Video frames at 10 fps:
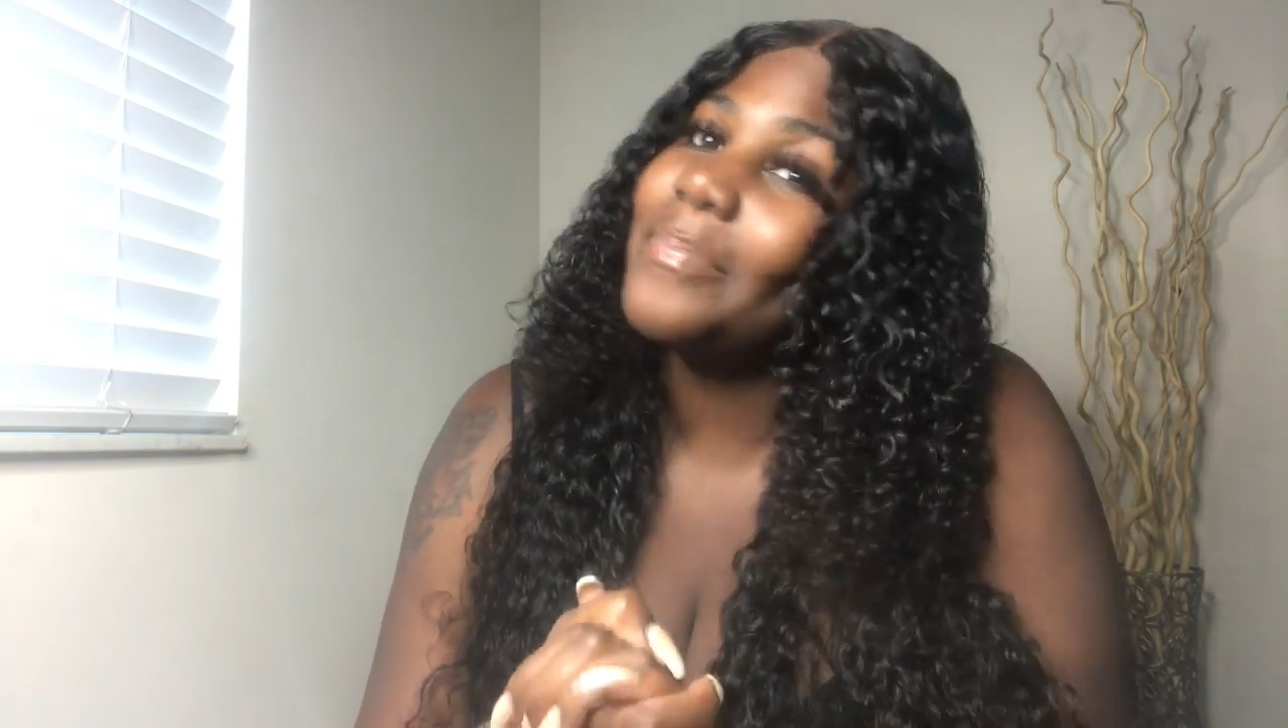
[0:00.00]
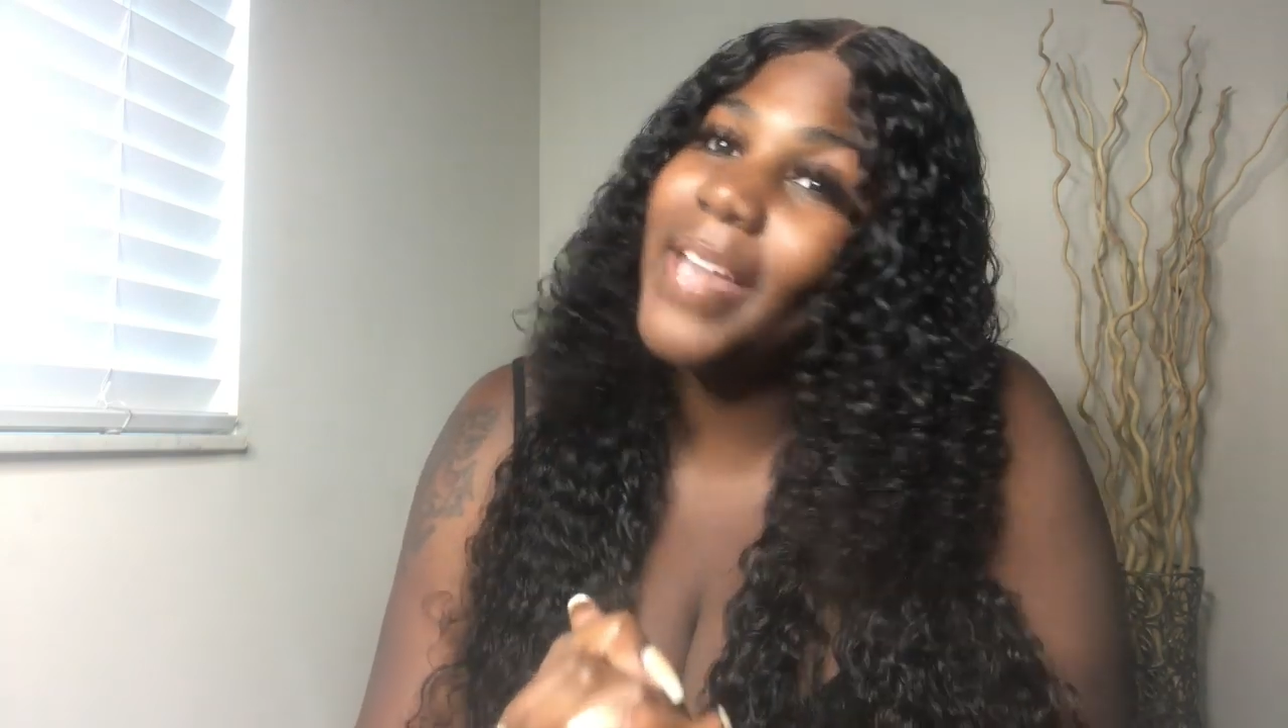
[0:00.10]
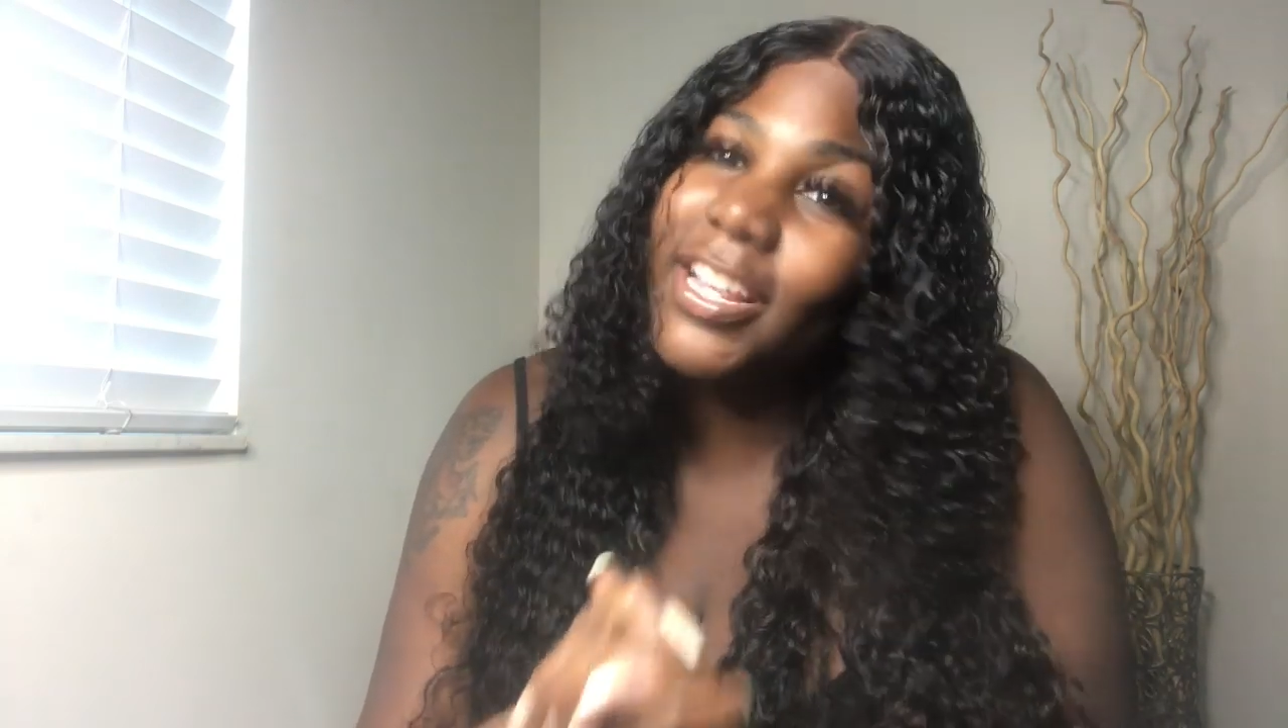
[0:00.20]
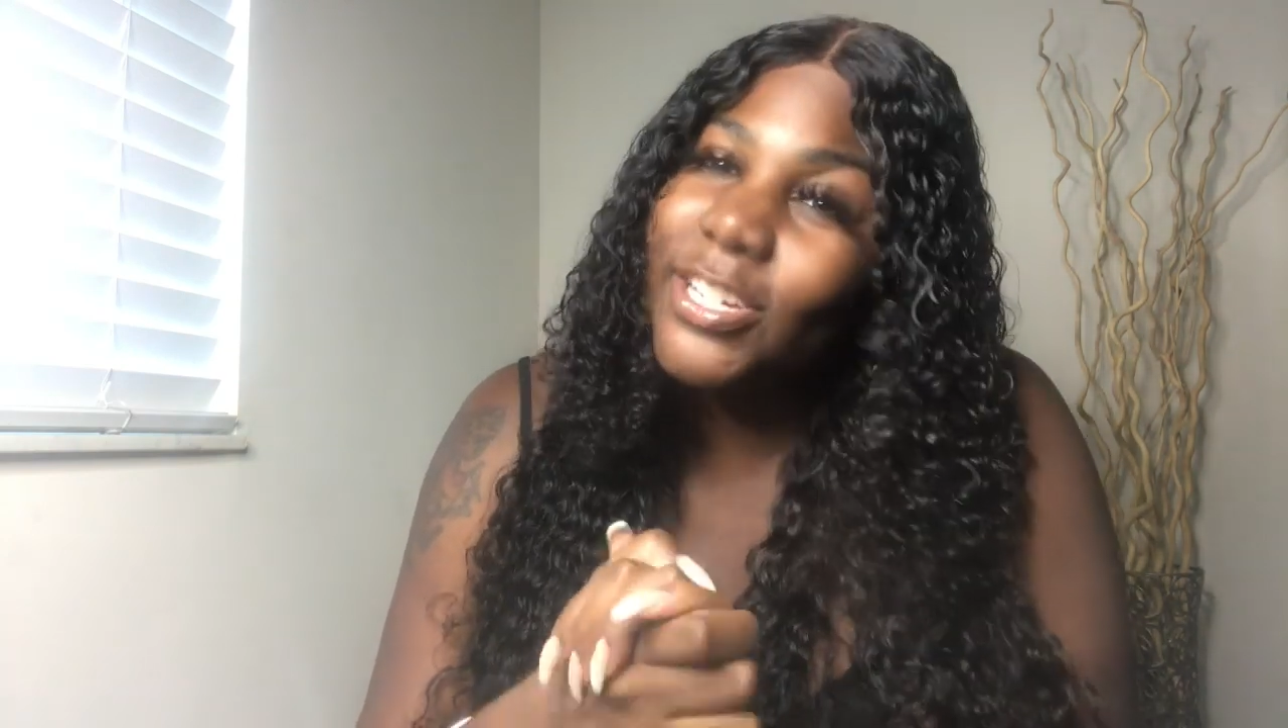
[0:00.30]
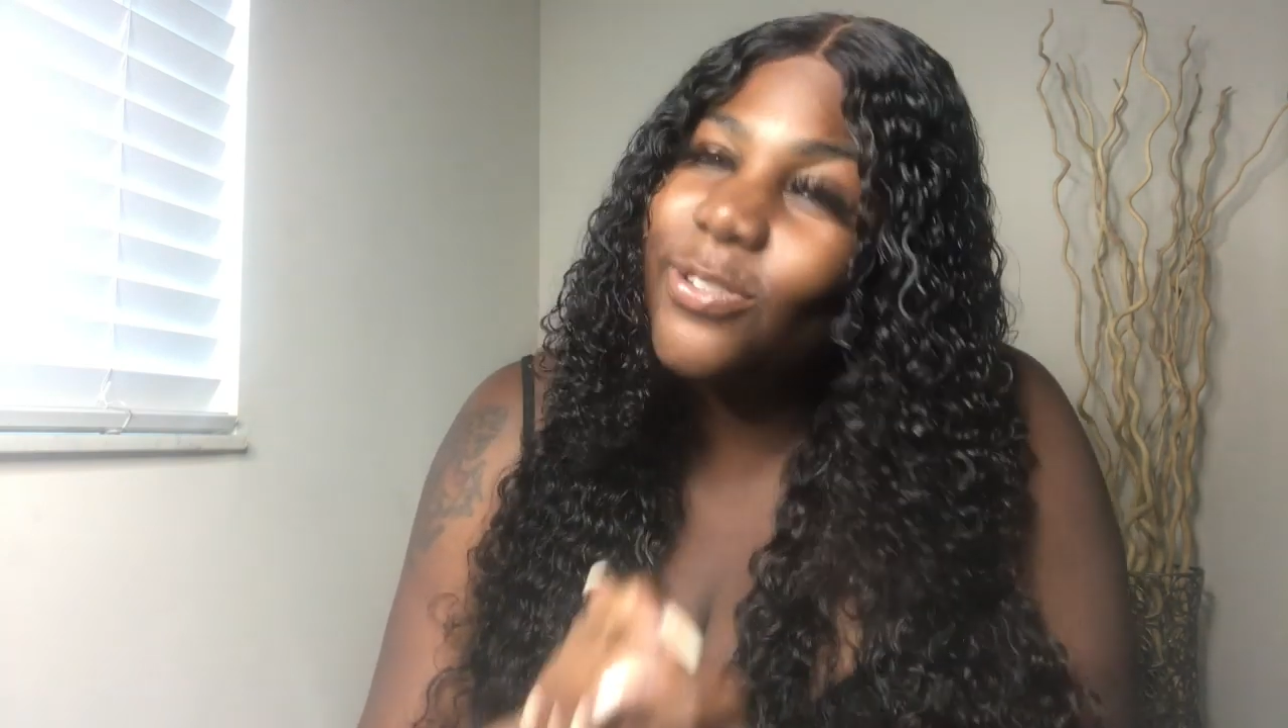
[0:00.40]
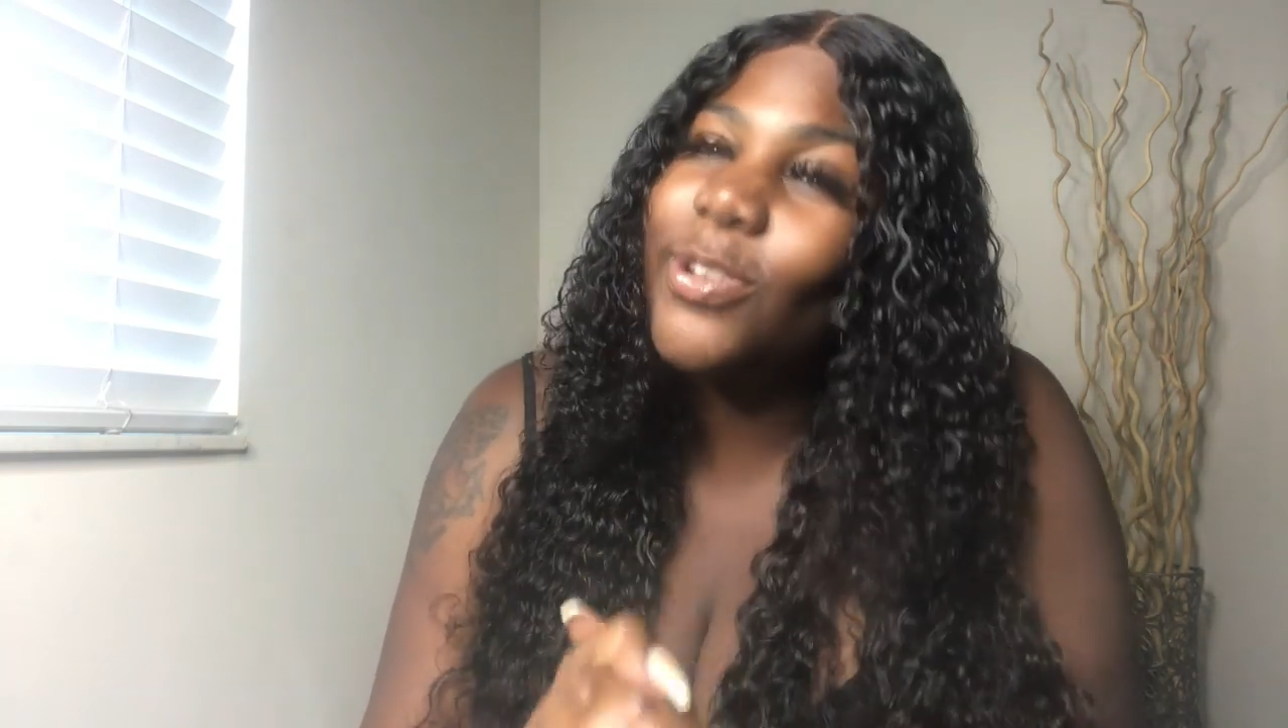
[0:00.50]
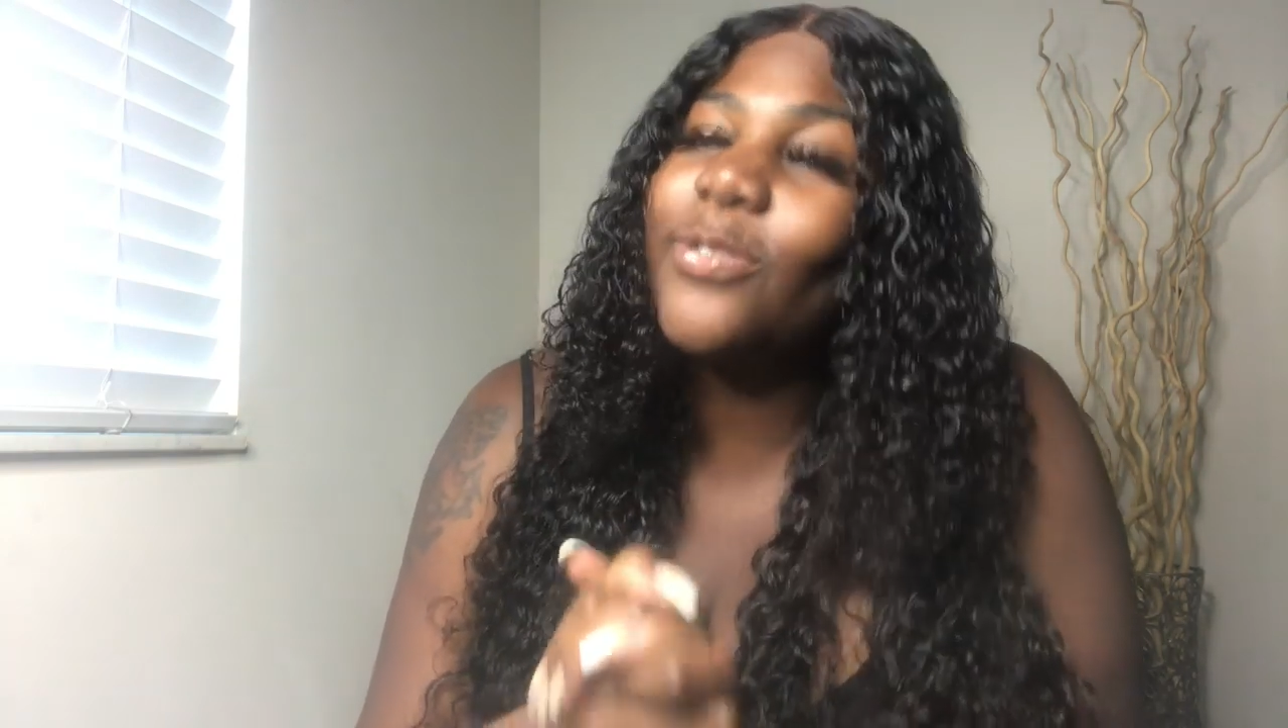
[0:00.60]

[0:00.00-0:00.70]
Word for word: make sure